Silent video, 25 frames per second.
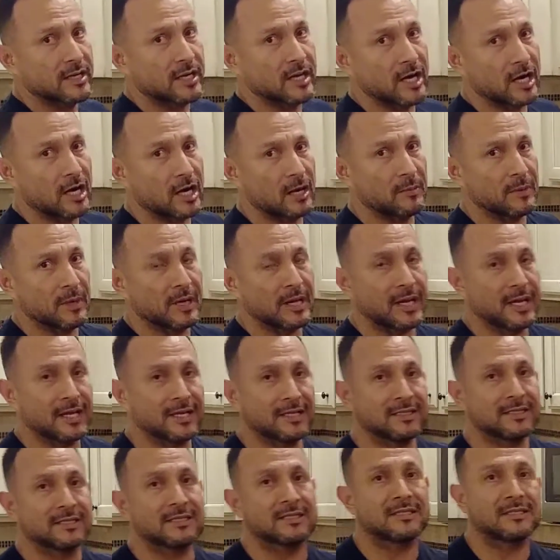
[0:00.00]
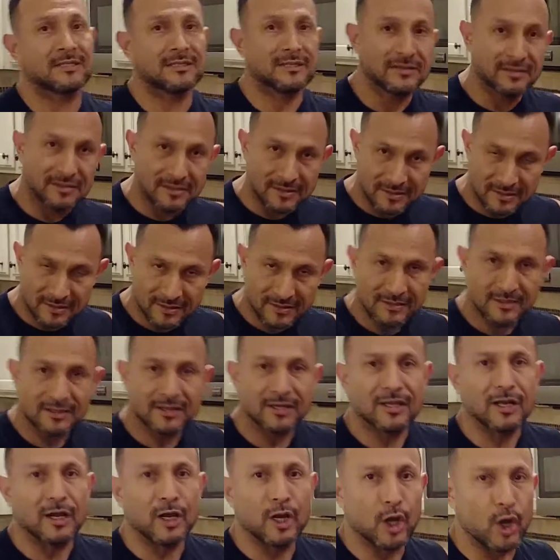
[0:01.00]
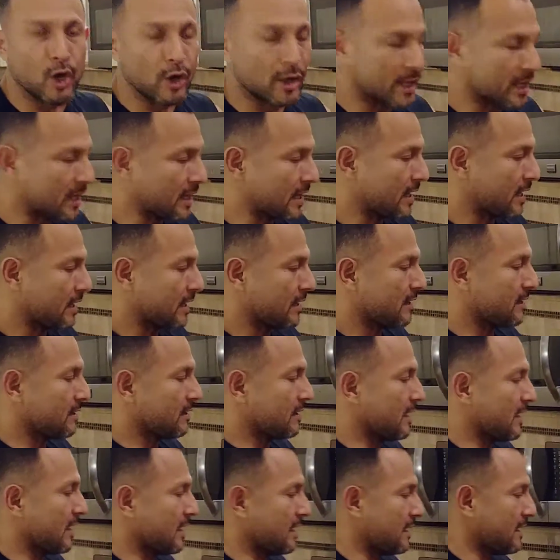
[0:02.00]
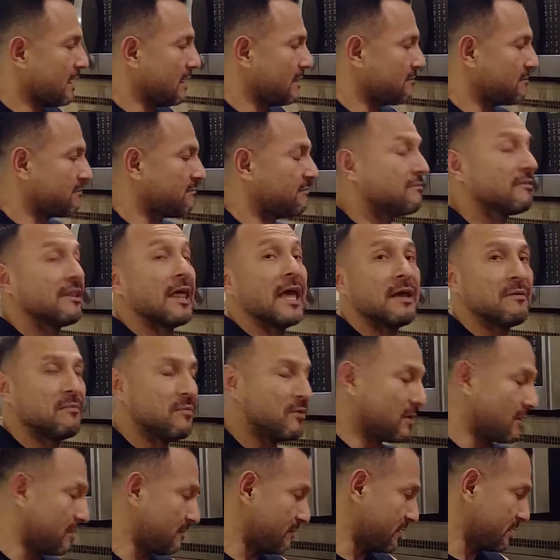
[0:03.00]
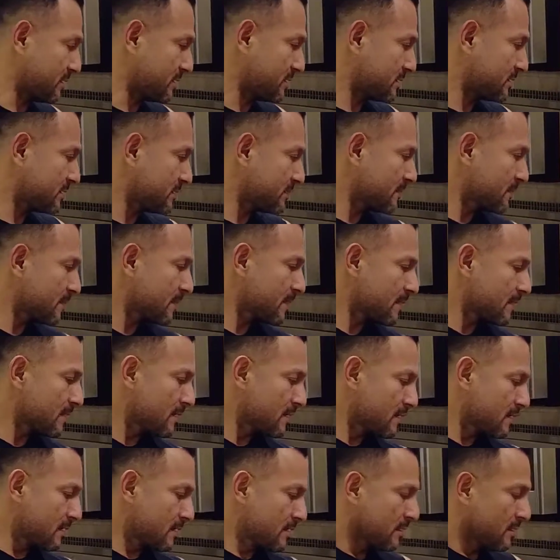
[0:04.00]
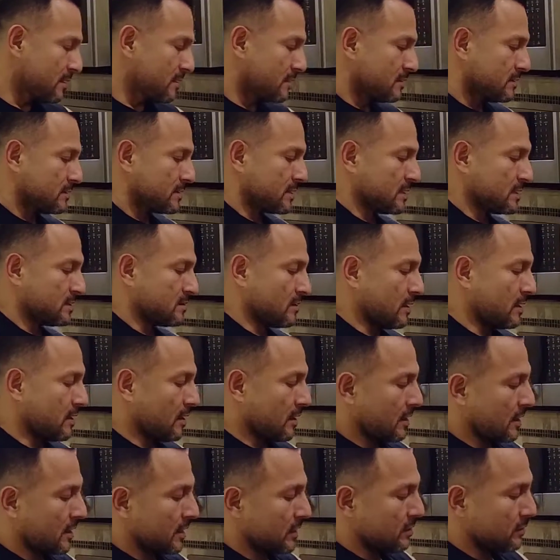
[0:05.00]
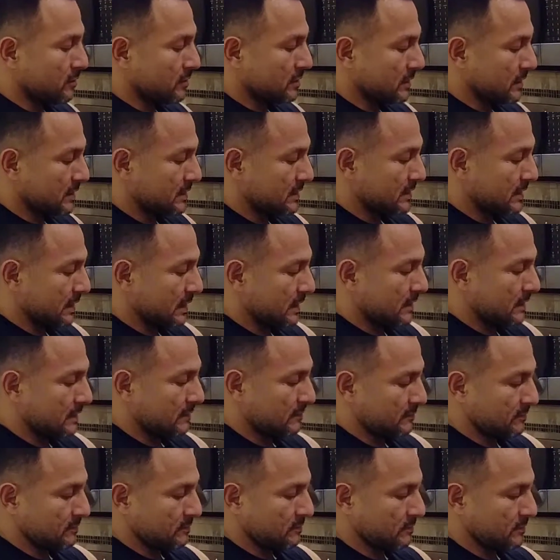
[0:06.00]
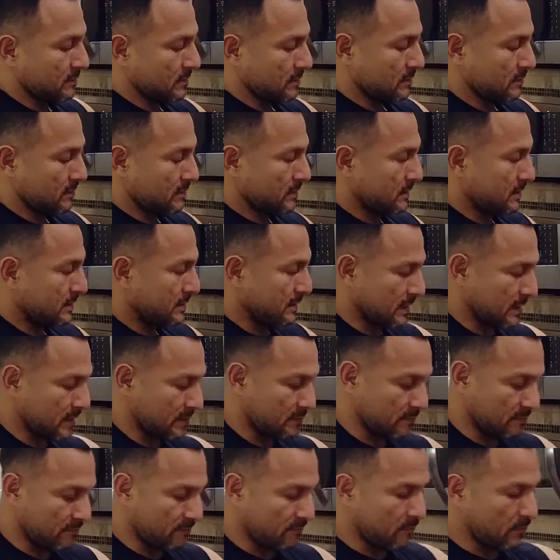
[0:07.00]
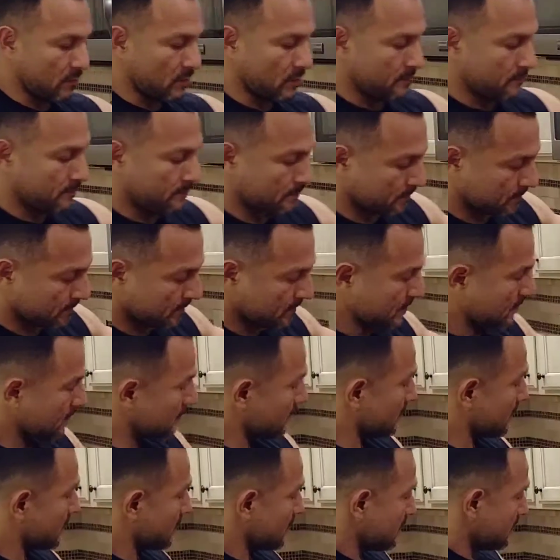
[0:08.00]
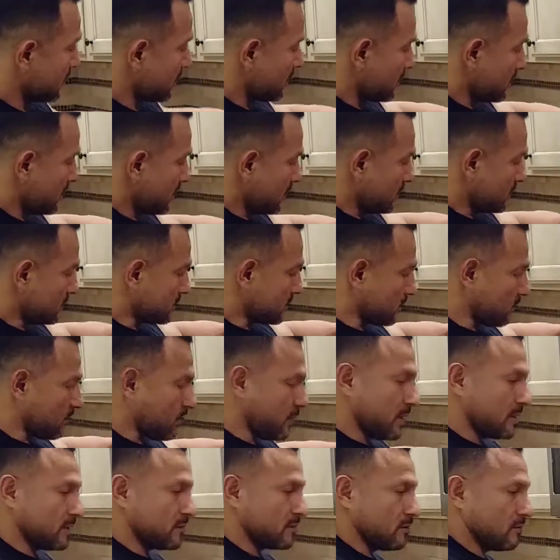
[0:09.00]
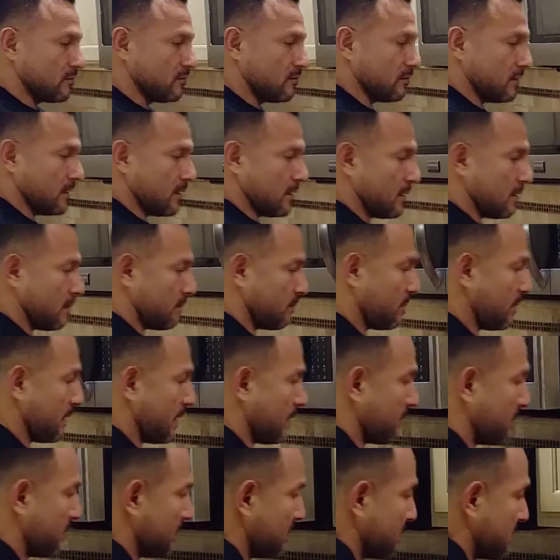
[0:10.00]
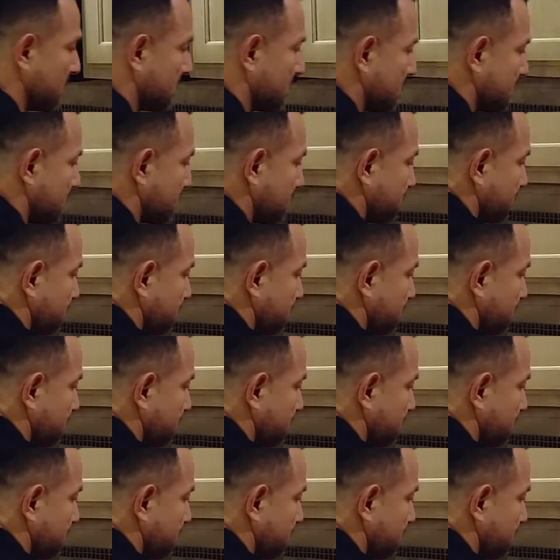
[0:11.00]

caramelized looking and flavor of it. Since I'm not going to use any salt, I said it before. It's a pinch of peppers.